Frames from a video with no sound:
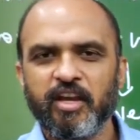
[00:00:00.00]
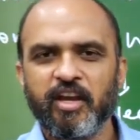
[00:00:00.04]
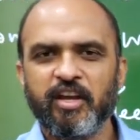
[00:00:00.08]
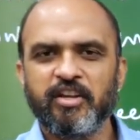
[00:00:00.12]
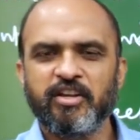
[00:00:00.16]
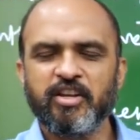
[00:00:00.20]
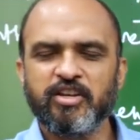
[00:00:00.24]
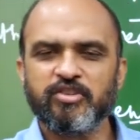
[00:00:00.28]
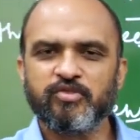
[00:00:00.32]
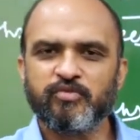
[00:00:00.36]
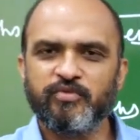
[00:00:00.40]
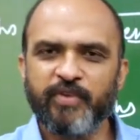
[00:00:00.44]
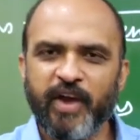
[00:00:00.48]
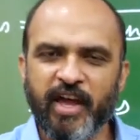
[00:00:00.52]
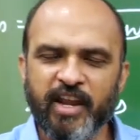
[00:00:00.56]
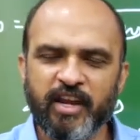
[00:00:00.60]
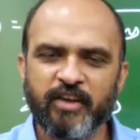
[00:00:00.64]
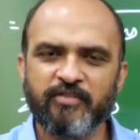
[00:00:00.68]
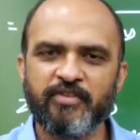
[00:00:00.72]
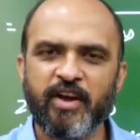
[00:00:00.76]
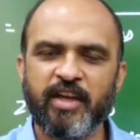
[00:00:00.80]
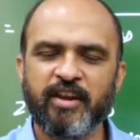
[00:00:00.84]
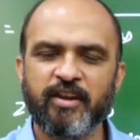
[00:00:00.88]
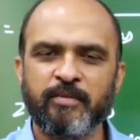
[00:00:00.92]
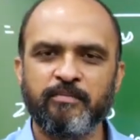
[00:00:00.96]
it is
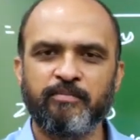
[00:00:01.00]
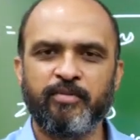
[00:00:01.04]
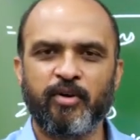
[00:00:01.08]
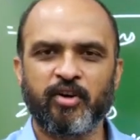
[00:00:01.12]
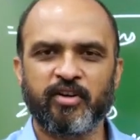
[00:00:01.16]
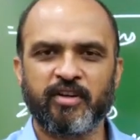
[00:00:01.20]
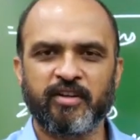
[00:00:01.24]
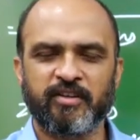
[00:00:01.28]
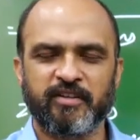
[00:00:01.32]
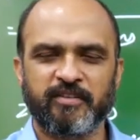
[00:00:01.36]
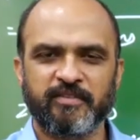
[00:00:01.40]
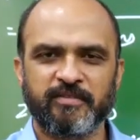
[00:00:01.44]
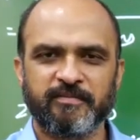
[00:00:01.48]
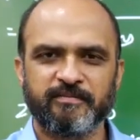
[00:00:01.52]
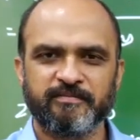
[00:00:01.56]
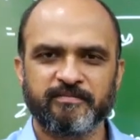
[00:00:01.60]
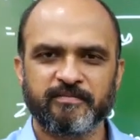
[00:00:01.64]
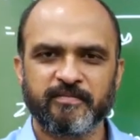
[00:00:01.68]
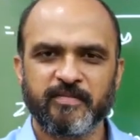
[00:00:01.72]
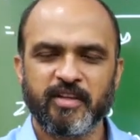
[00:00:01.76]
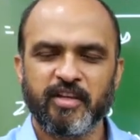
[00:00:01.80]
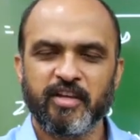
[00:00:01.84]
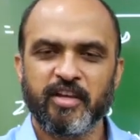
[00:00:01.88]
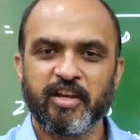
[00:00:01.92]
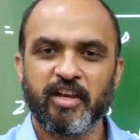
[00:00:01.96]
very, very important.
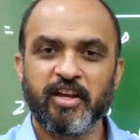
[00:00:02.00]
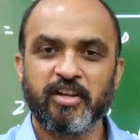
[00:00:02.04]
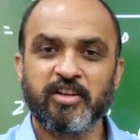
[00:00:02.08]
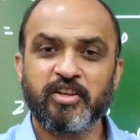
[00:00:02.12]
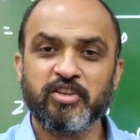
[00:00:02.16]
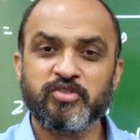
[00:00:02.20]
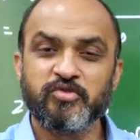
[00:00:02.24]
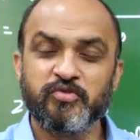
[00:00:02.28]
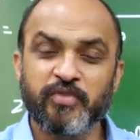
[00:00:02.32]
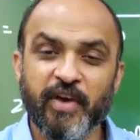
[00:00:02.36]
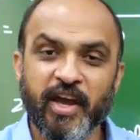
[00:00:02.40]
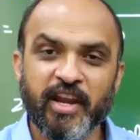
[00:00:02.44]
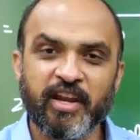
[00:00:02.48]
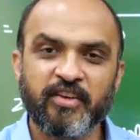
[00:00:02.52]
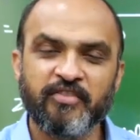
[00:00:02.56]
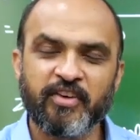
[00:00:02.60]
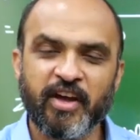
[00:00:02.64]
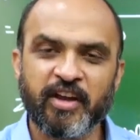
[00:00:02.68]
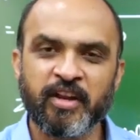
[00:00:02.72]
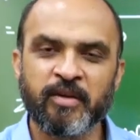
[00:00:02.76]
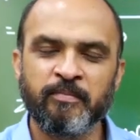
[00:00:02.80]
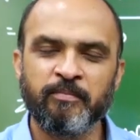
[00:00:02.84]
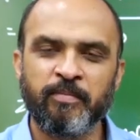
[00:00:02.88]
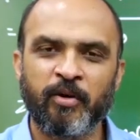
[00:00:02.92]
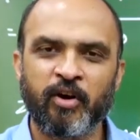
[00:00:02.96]
It is very,
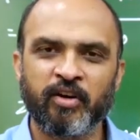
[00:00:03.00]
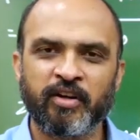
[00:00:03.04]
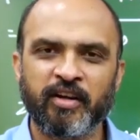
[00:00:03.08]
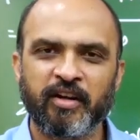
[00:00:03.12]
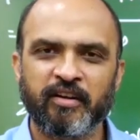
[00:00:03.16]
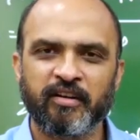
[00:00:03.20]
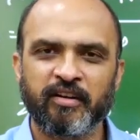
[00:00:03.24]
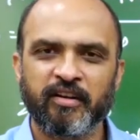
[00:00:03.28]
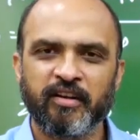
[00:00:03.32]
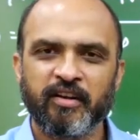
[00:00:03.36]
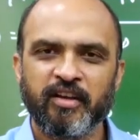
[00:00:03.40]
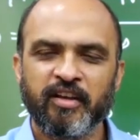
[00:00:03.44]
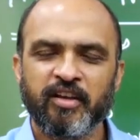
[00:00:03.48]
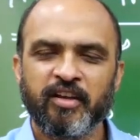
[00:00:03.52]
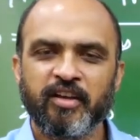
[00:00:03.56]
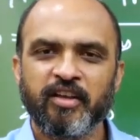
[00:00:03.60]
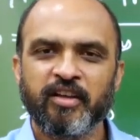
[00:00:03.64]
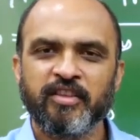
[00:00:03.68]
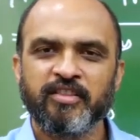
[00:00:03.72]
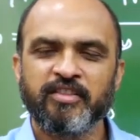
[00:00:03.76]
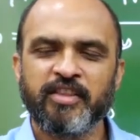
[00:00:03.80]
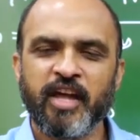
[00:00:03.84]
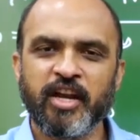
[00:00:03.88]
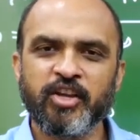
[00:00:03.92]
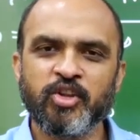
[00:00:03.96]
very important
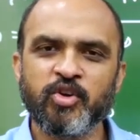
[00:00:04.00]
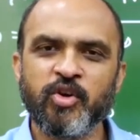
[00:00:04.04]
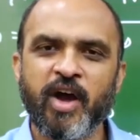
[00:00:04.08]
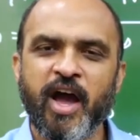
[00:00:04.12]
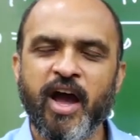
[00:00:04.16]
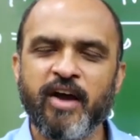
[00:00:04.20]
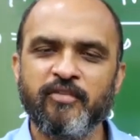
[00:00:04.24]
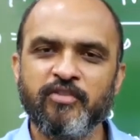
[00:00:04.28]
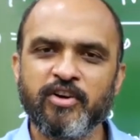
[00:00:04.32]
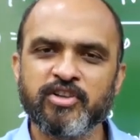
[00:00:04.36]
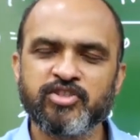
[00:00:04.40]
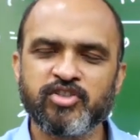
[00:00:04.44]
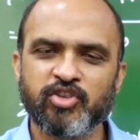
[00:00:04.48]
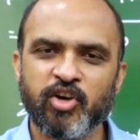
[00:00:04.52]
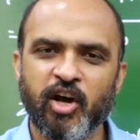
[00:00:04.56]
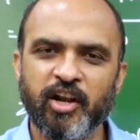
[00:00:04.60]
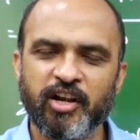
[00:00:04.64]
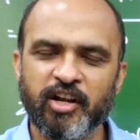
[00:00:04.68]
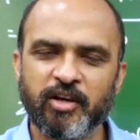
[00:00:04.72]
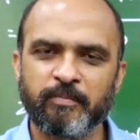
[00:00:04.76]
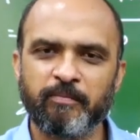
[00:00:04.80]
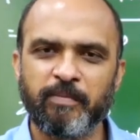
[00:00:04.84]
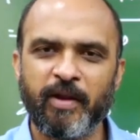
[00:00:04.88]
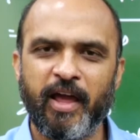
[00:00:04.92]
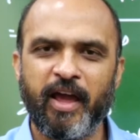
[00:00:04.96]
that you have a
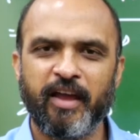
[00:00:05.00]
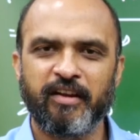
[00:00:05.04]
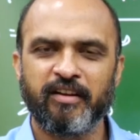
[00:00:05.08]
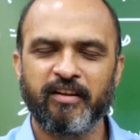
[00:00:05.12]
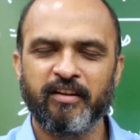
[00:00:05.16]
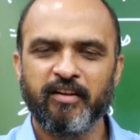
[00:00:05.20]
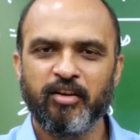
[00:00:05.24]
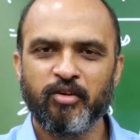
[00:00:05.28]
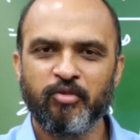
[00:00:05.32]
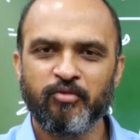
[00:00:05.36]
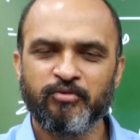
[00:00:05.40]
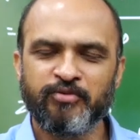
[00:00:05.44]
solid plan.